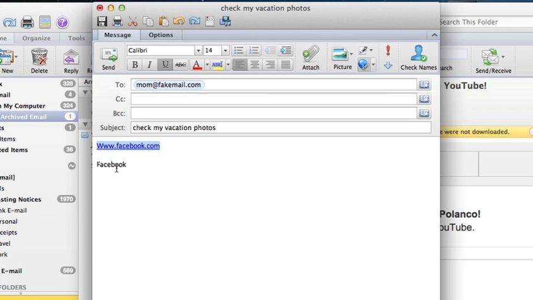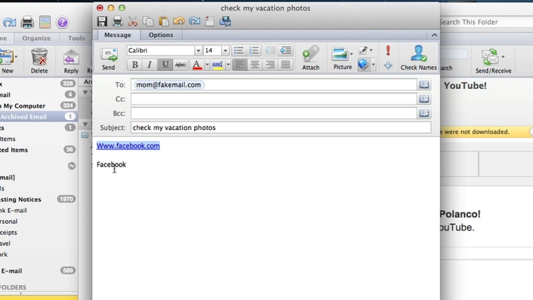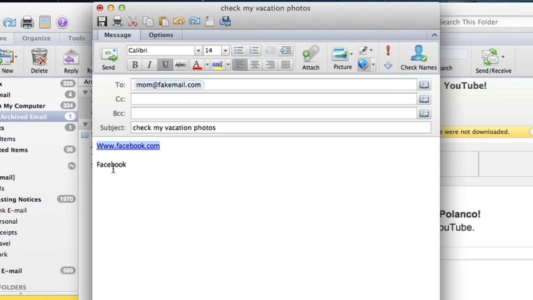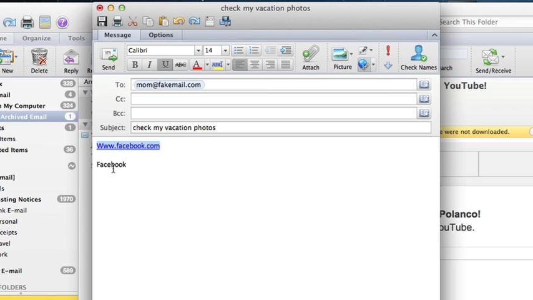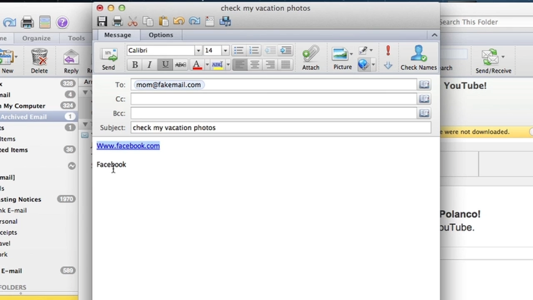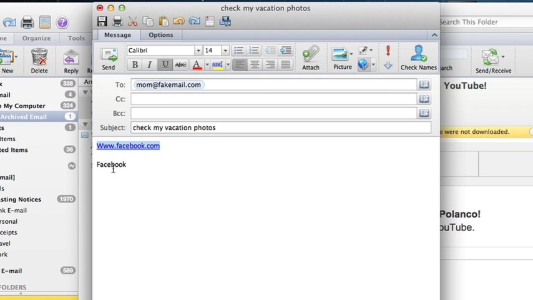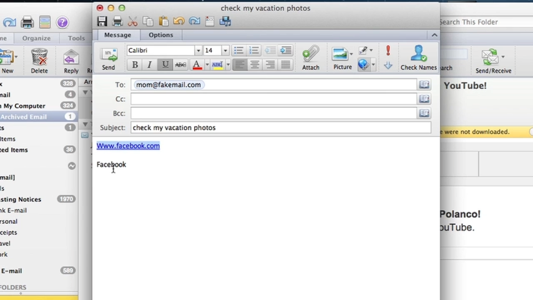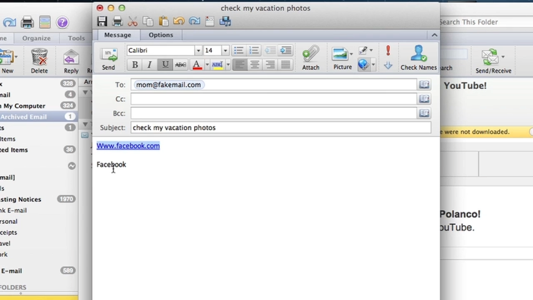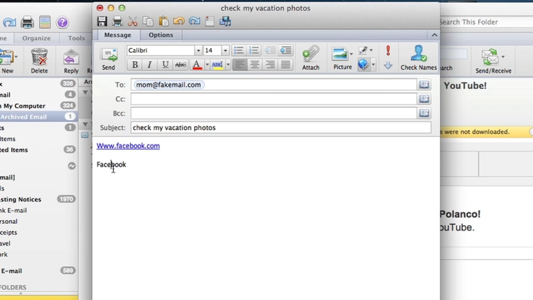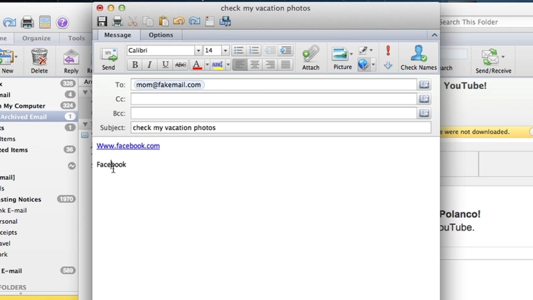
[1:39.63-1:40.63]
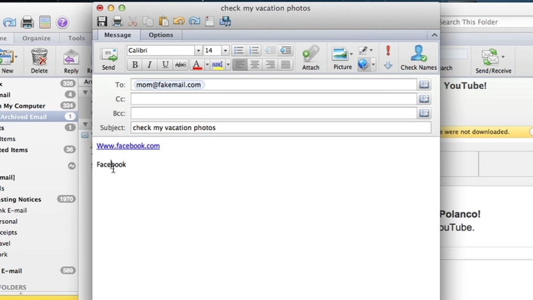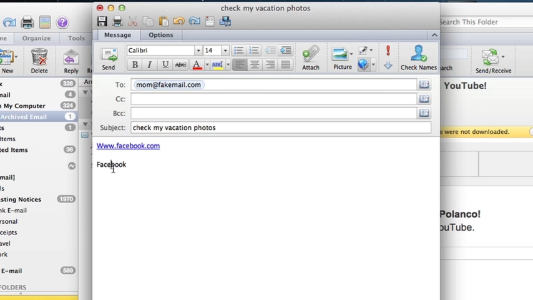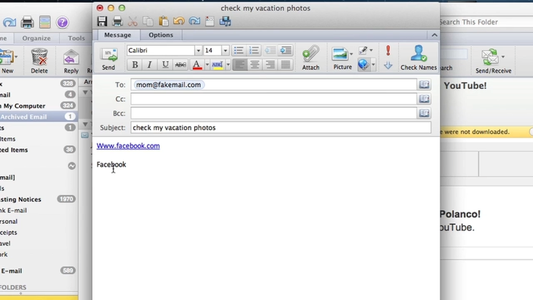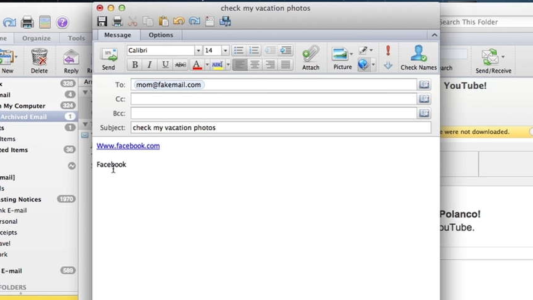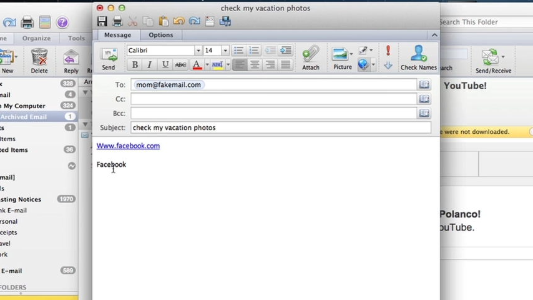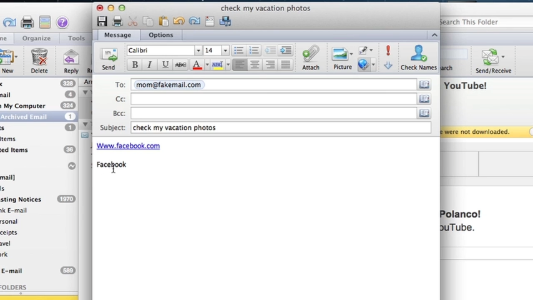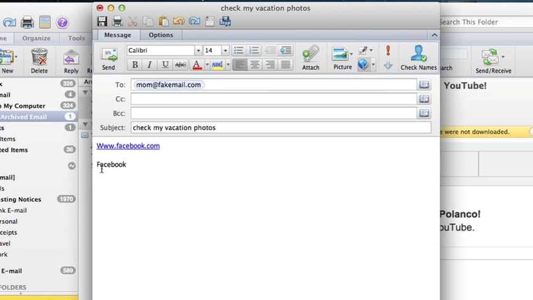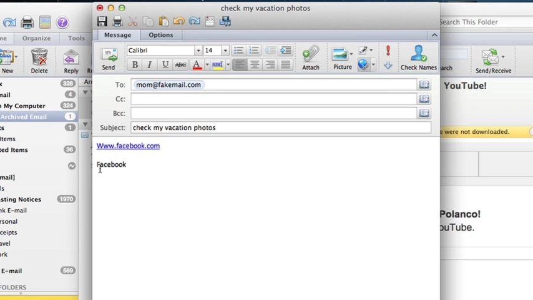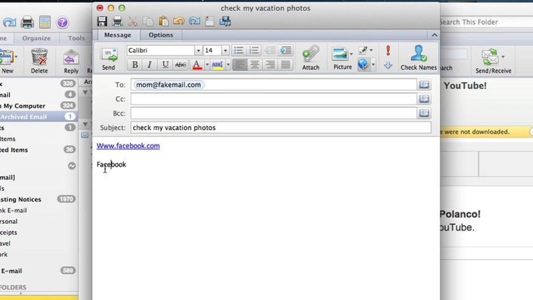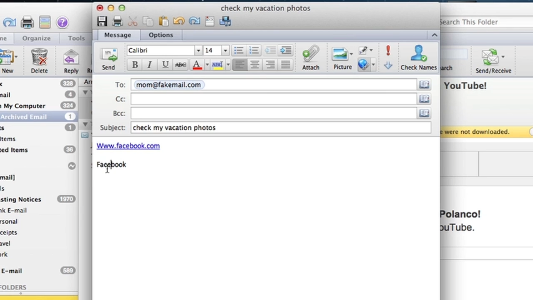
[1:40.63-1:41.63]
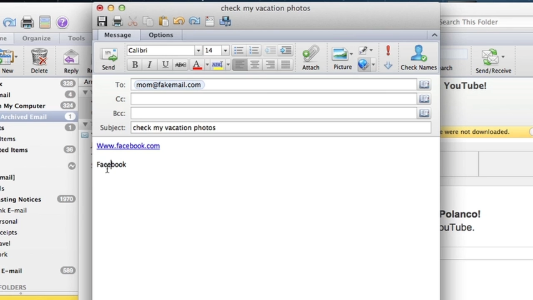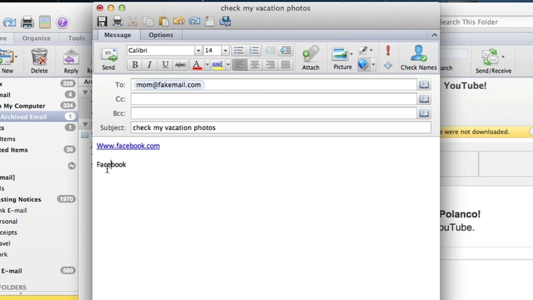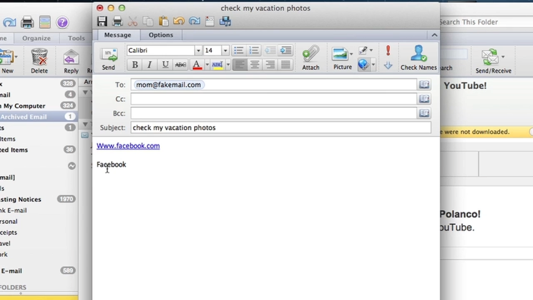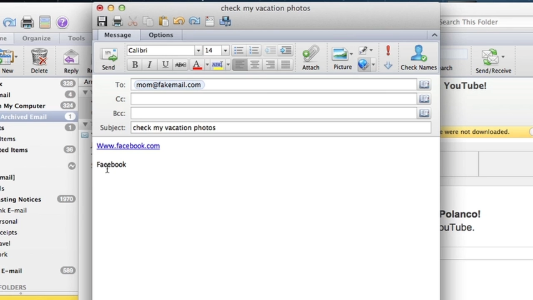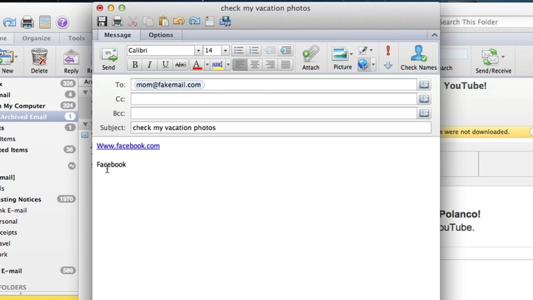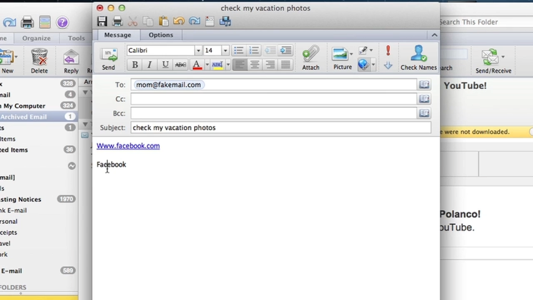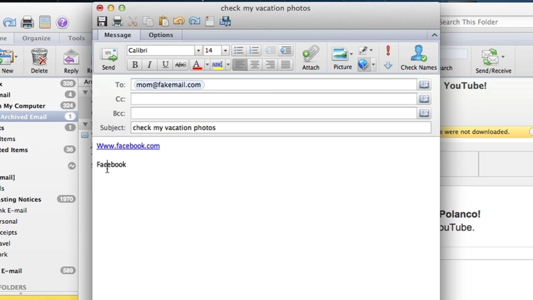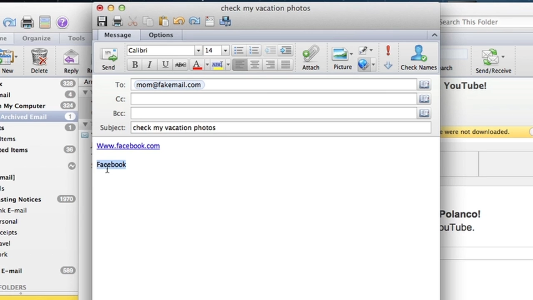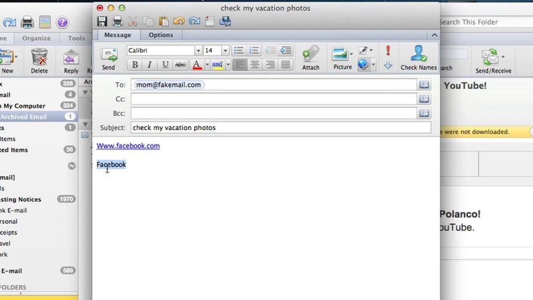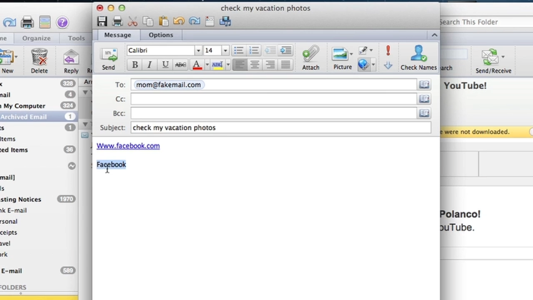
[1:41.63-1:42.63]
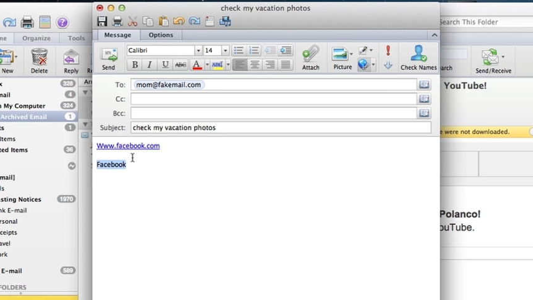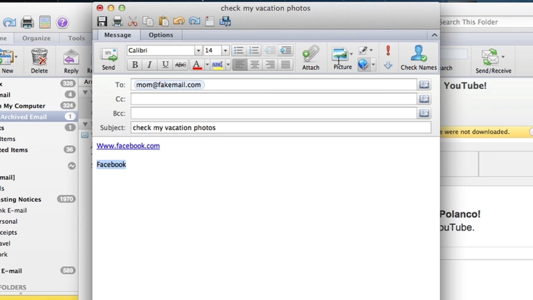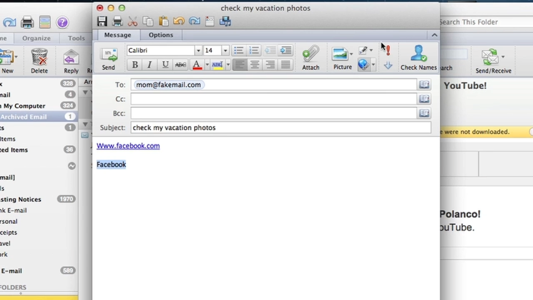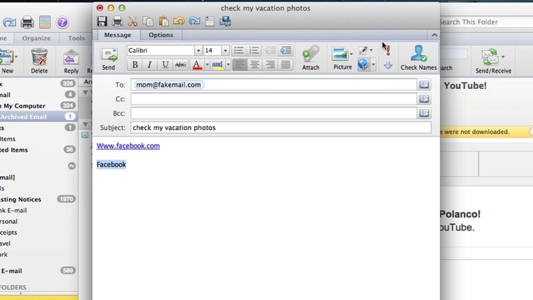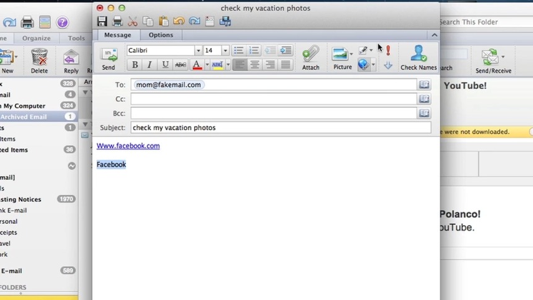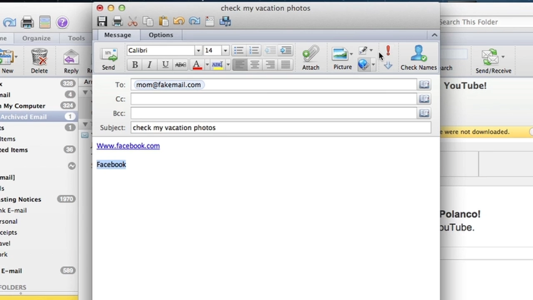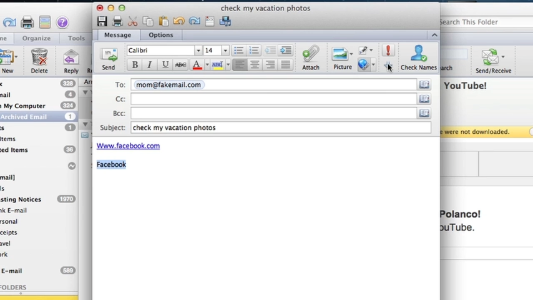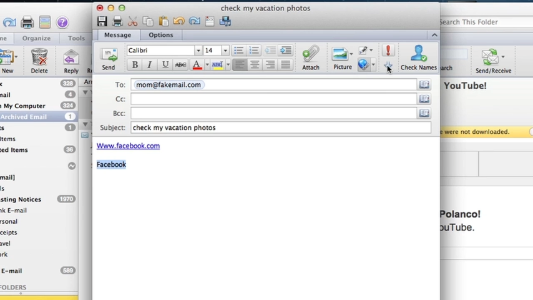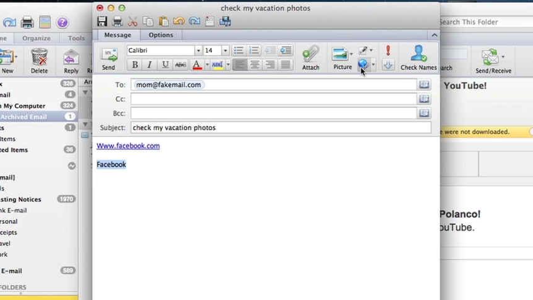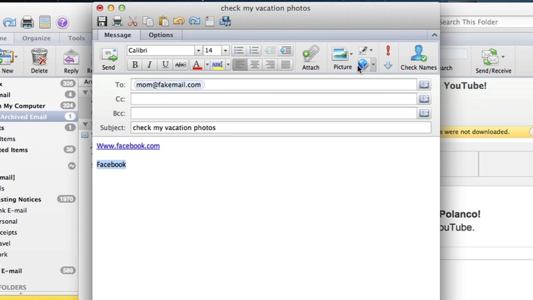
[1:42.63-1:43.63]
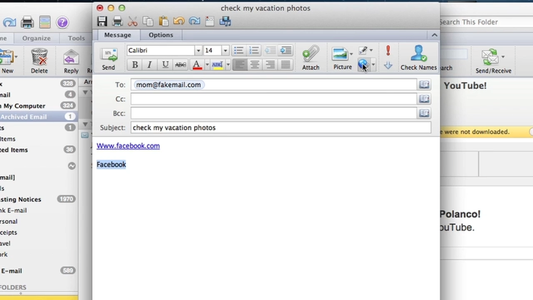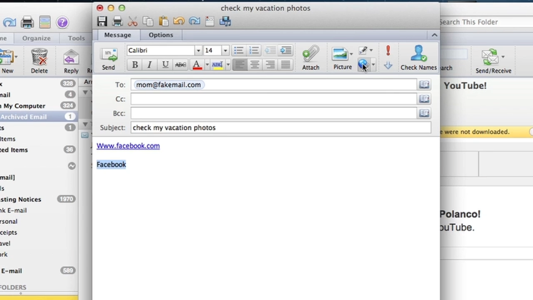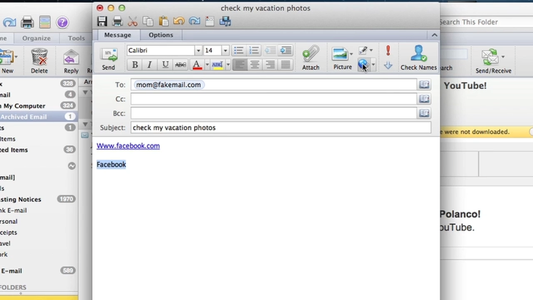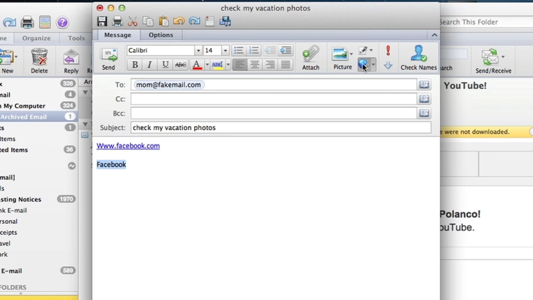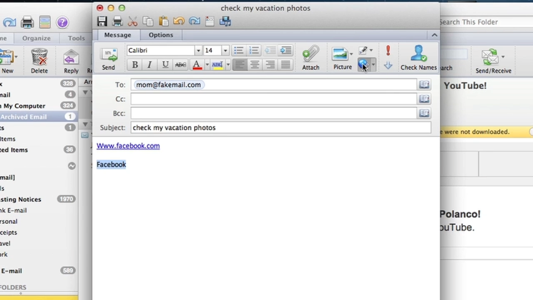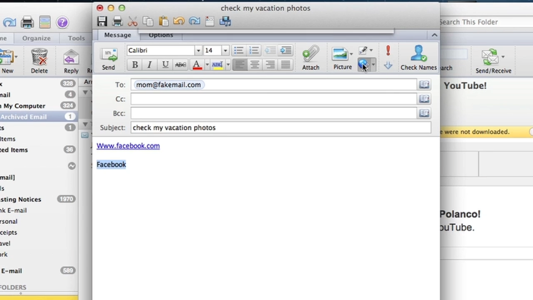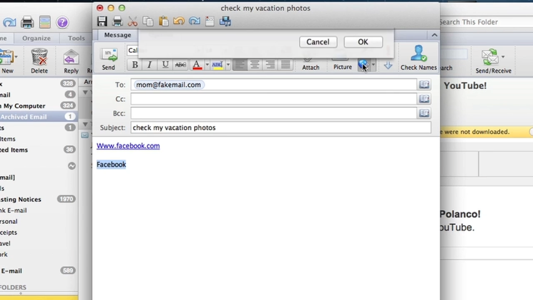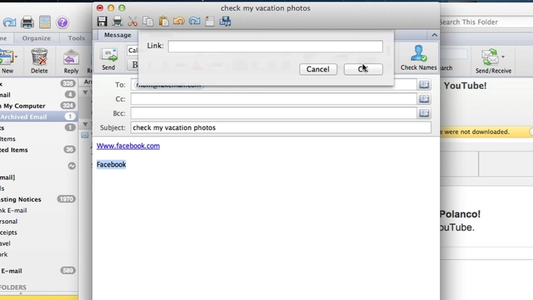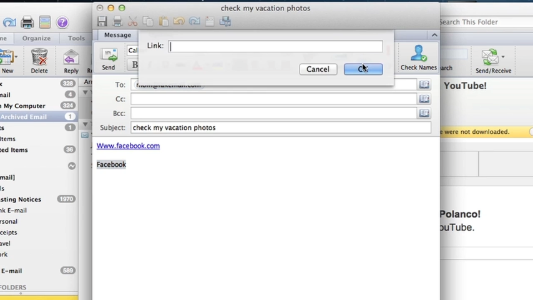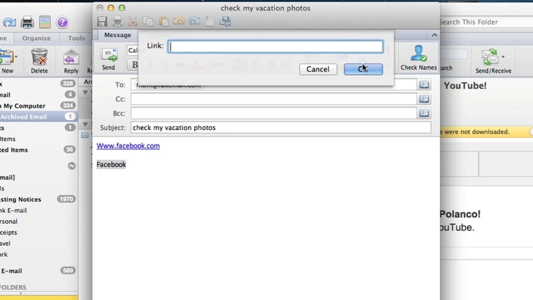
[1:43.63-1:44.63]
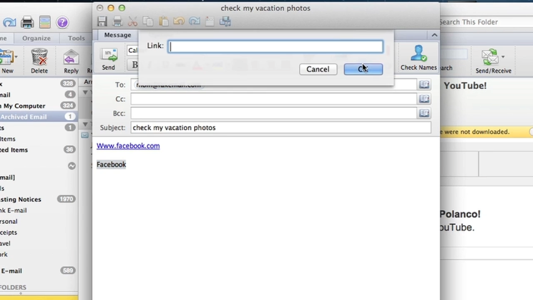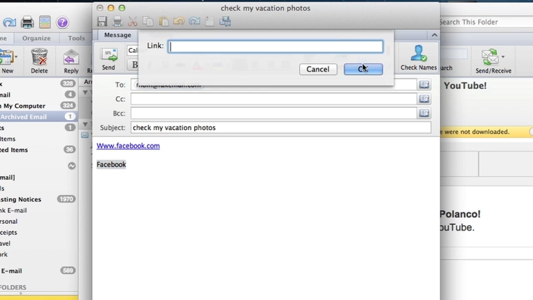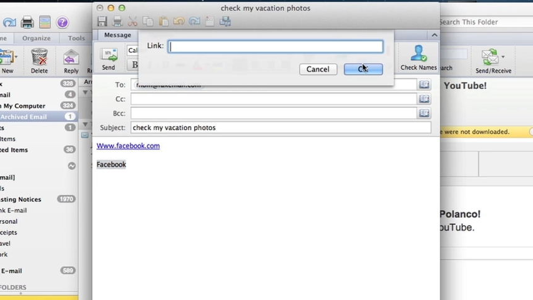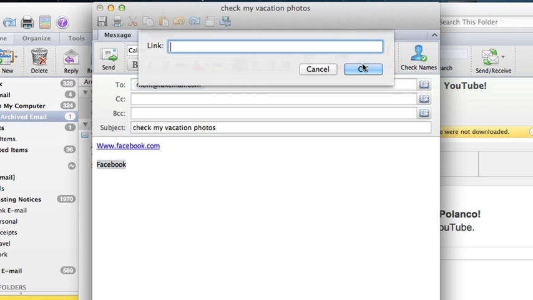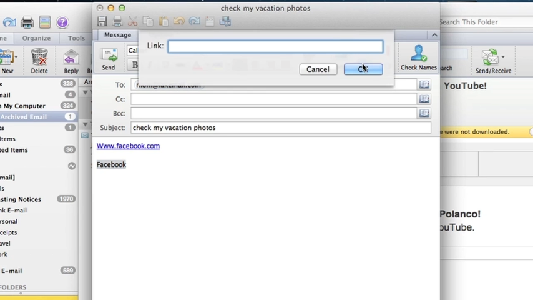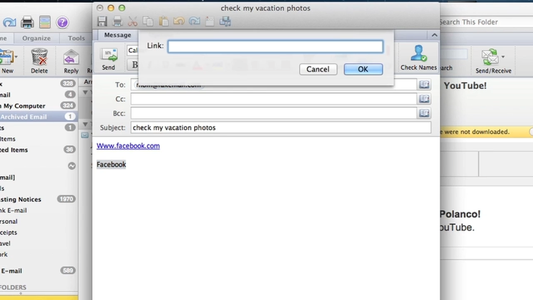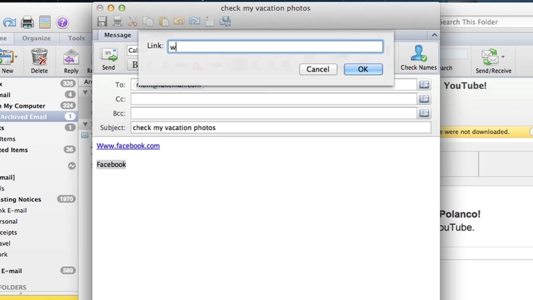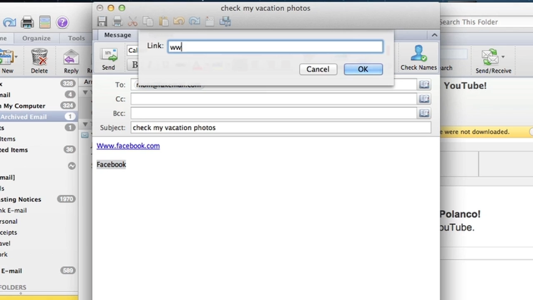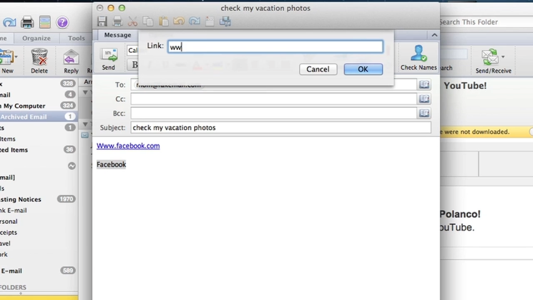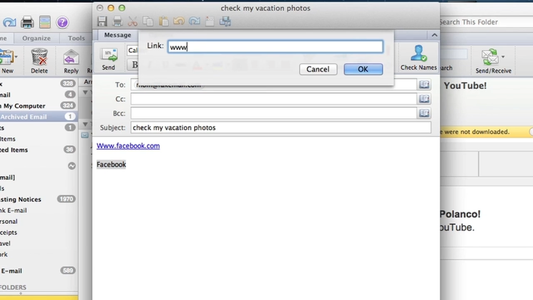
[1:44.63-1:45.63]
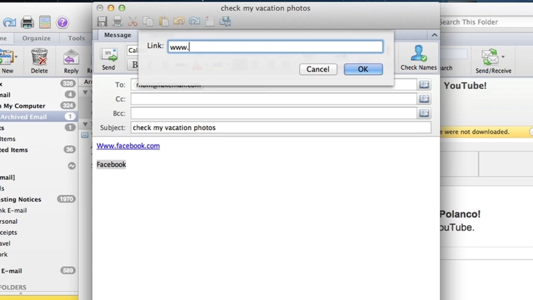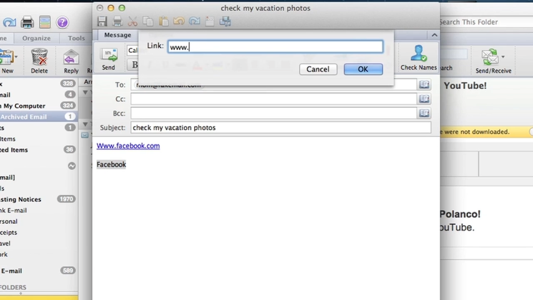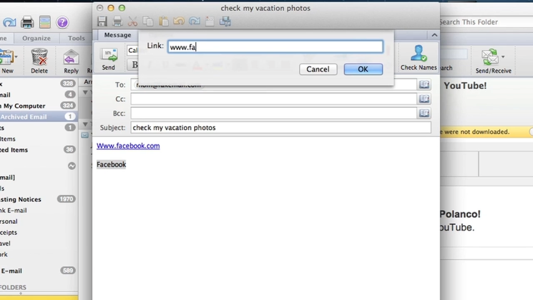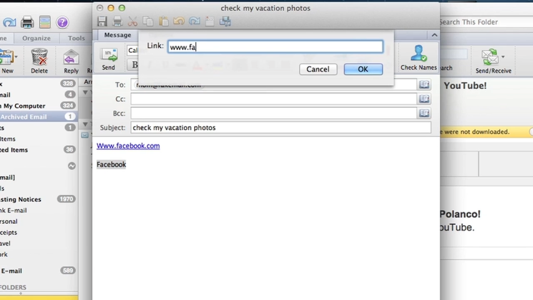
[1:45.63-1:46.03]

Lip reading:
(no speaker visible)